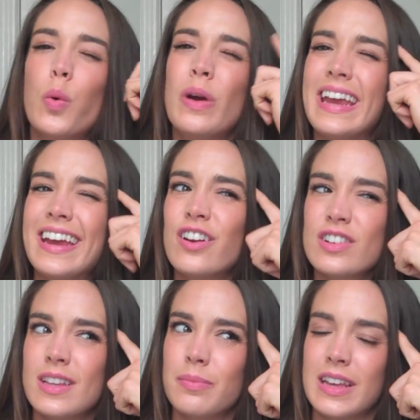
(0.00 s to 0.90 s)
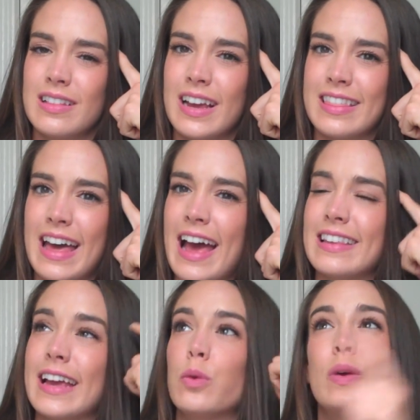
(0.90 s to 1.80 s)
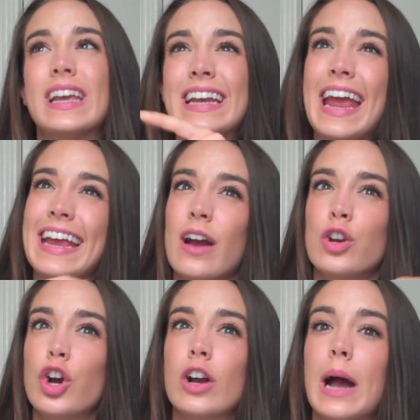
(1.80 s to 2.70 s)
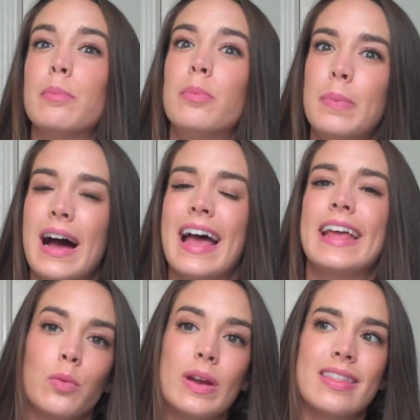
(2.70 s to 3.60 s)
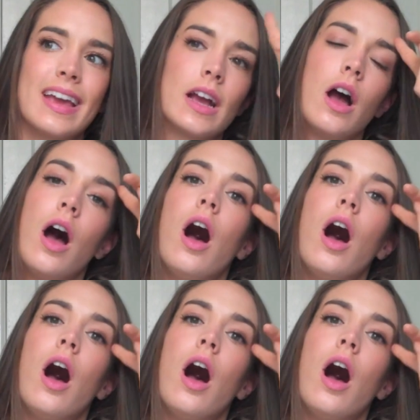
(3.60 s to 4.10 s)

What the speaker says: We hear something like that, like, we can hang out and hook up, but, and we think,